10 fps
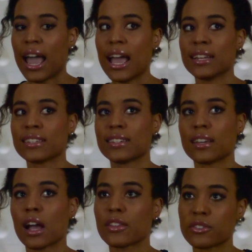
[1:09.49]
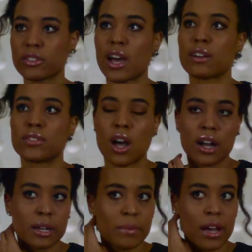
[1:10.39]
And there's a lot of
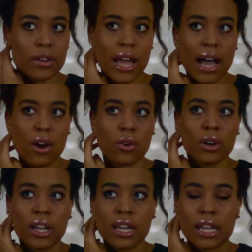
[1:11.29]
talk about how